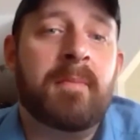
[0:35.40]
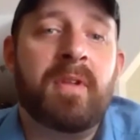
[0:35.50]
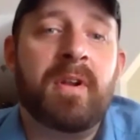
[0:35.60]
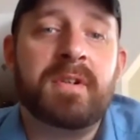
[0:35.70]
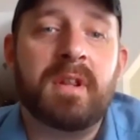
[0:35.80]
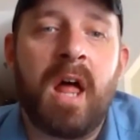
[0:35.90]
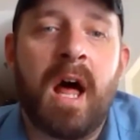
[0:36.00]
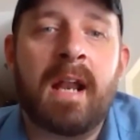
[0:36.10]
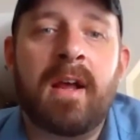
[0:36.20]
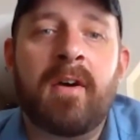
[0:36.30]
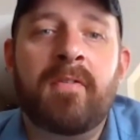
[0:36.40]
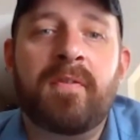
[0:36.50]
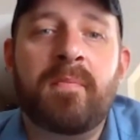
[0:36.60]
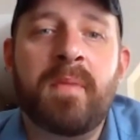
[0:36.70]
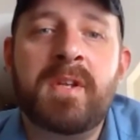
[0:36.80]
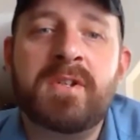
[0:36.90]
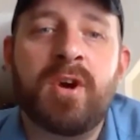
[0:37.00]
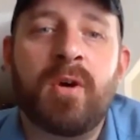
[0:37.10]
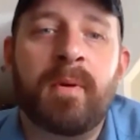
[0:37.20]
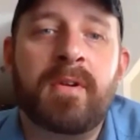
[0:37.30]
There's a lot of
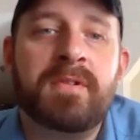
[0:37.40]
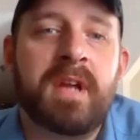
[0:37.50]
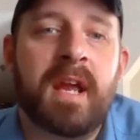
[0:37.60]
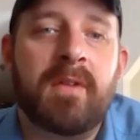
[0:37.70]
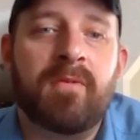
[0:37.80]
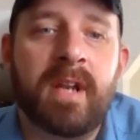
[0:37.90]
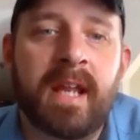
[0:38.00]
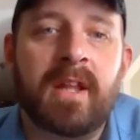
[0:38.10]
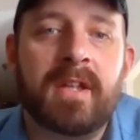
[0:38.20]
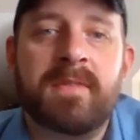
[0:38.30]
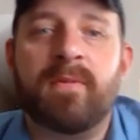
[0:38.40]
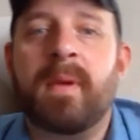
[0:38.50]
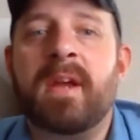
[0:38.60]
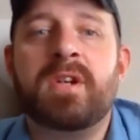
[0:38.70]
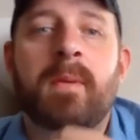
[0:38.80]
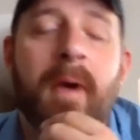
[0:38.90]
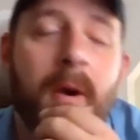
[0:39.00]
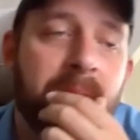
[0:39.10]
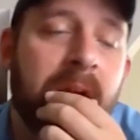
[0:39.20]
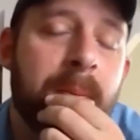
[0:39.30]
misnomers and ridiculous information about
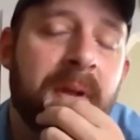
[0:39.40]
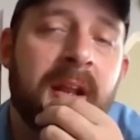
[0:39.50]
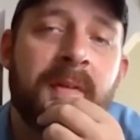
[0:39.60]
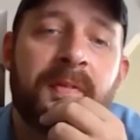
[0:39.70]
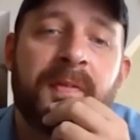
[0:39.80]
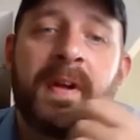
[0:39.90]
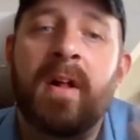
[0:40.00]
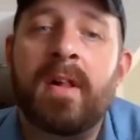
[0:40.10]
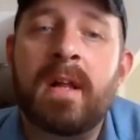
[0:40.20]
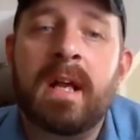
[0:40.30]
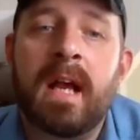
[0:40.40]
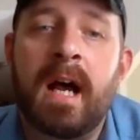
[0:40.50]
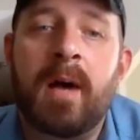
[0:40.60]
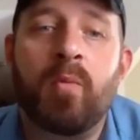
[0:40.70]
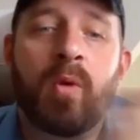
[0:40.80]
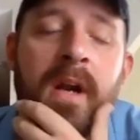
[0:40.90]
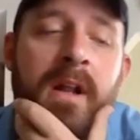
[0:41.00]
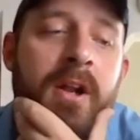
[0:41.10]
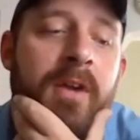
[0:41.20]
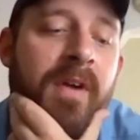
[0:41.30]
becoming an FFL. We're going to
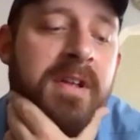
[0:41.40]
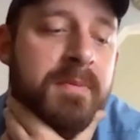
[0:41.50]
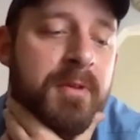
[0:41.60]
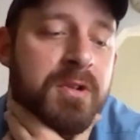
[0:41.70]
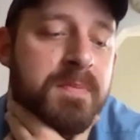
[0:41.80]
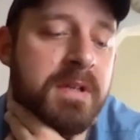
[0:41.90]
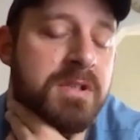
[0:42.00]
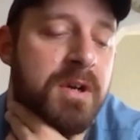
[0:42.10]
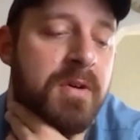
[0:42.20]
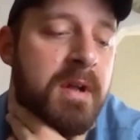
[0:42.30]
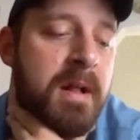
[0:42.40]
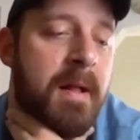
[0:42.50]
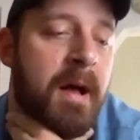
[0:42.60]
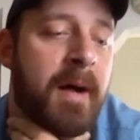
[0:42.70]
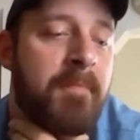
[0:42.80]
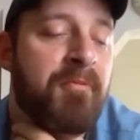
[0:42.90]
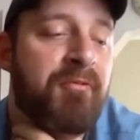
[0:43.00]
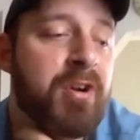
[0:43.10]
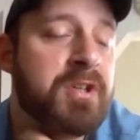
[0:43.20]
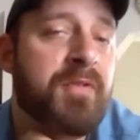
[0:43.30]
clarify some of those myths. So
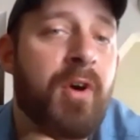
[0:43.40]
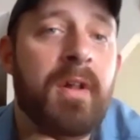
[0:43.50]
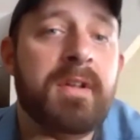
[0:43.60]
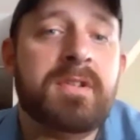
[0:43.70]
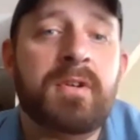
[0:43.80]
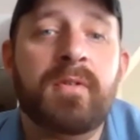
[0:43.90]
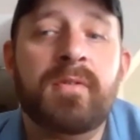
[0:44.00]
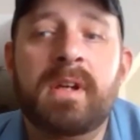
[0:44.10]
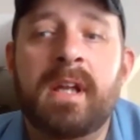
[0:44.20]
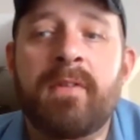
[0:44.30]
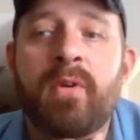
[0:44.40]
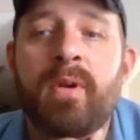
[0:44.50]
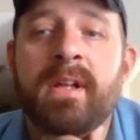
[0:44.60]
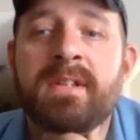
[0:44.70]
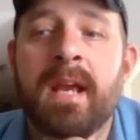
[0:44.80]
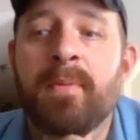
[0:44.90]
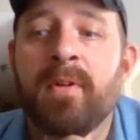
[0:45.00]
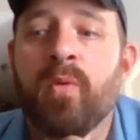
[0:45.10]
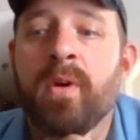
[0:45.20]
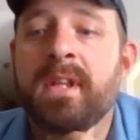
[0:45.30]
first of all, to give you an example
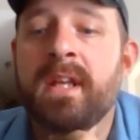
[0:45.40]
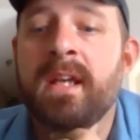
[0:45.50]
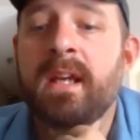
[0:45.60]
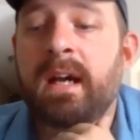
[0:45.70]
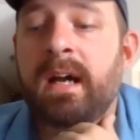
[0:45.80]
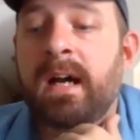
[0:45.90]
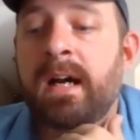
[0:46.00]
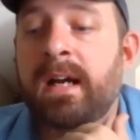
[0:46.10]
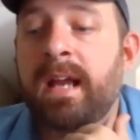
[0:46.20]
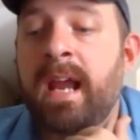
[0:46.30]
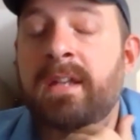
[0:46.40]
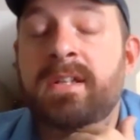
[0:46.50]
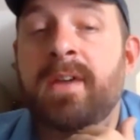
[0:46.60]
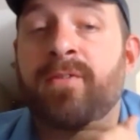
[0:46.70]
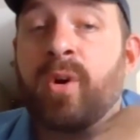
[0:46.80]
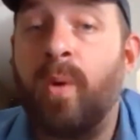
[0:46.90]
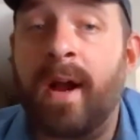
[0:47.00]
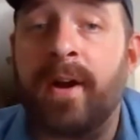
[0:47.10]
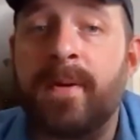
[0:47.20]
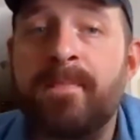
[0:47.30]
of what the ATF
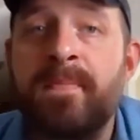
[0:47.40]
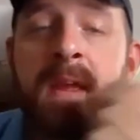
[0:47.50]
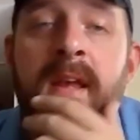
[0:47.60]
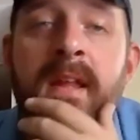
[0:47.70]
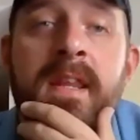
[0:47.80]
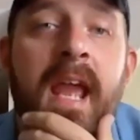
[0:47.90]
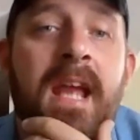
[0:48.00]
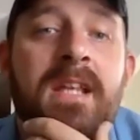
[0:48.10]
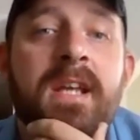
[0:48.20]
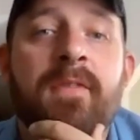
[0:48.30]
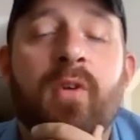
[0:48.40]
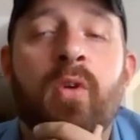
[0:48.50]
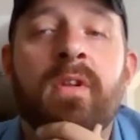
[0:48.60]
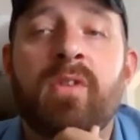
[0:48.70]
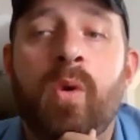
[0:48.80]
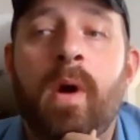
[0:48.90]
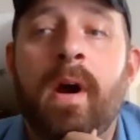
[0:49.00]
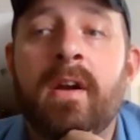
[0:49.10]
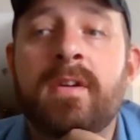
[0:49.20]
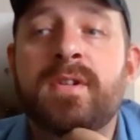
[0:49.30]
require, the ATF only
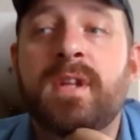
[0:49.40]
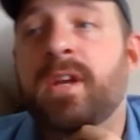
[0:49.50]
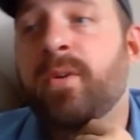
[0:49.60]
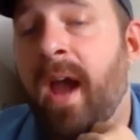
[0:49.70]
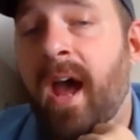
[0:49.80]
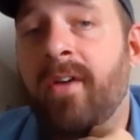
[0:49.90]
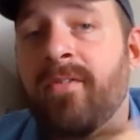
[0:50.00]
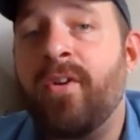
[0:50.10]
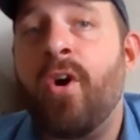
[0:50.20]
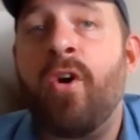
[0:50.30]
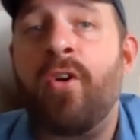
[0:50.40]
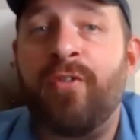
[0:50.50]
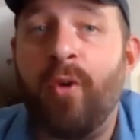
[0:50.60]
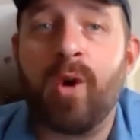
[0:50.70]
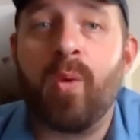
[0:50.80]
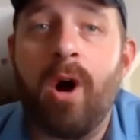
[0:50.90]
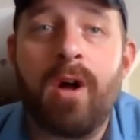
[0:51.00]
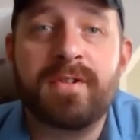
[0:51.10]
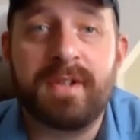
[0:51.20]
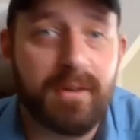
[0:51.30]
requires that you have 4
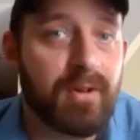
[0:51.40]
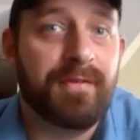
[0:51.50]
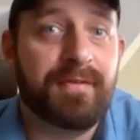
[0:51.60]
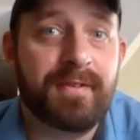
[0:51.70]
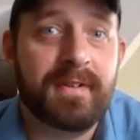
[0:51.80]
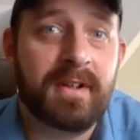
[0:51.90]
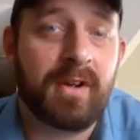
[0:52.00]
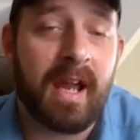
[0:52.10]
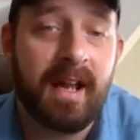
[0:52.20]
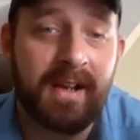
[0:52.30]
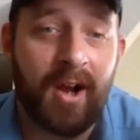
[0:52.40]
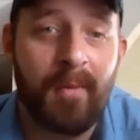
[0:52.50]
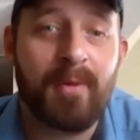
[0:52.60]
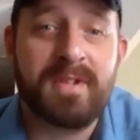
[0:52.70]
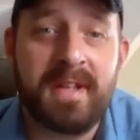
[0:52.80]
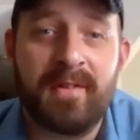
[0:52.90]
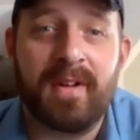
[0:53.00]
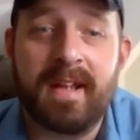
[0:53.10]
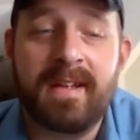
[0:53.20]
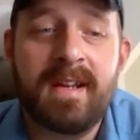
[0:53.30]
walls and a roof, okay, almost
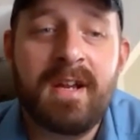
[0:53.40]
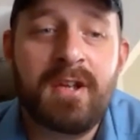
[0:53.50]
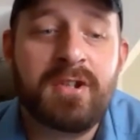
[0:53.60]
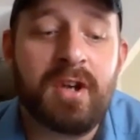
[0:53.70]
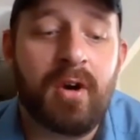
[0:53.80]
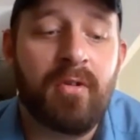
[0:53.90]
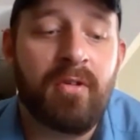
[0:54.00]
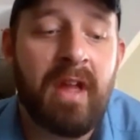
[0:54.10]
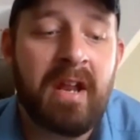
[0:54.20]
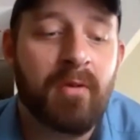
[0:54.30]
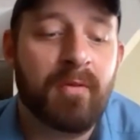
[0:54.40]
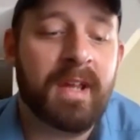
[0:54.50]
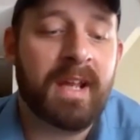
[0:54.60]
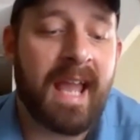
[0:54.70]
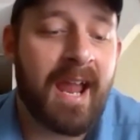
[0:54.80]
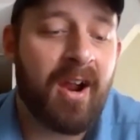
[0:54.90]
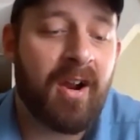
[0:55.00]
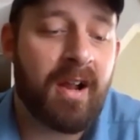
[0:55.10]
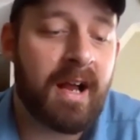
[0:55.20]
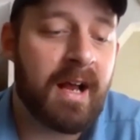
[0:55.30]
literally. So they don't really
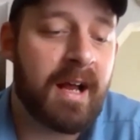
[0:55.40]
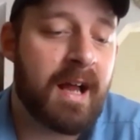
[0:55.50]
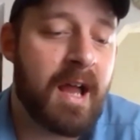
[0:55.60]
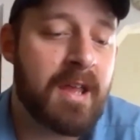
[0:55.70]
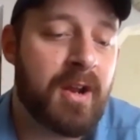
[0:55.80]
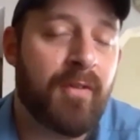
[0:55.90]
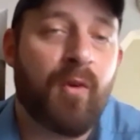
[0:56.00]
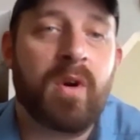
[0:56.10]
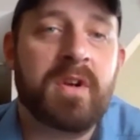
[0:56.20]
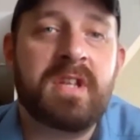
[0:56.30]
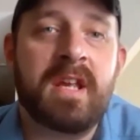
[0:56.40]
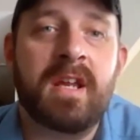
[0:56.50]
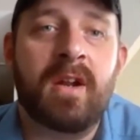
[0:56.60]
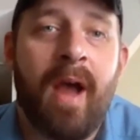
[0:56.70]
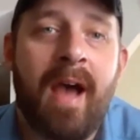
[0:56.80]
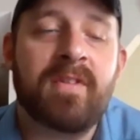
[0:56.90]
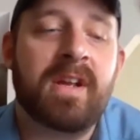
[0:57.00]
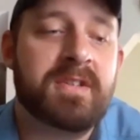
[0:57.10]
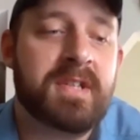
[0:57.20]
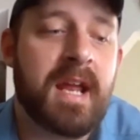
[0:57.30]
care, of course, that, having
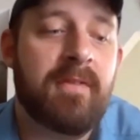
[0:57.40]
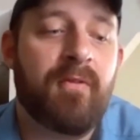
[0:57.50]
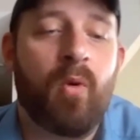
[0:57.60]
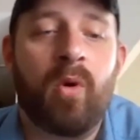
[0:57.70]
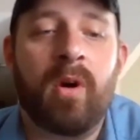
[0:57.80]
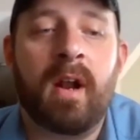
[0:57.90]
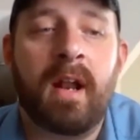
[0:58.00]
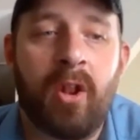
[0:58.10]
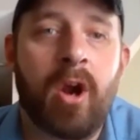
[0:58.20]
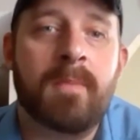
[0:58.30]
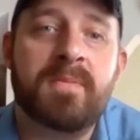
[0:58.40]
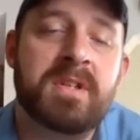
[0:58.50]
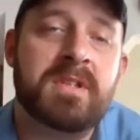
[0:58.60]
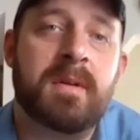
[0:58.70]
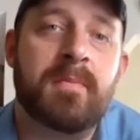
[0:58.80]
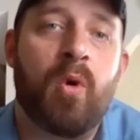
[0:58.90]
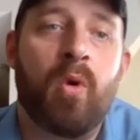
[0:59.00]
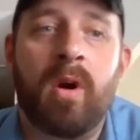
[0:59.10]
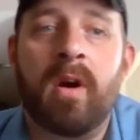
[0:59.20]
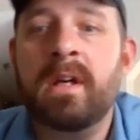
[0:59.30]
a safe or an alarm system
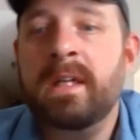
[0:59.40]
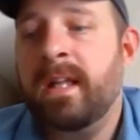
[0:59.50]
or,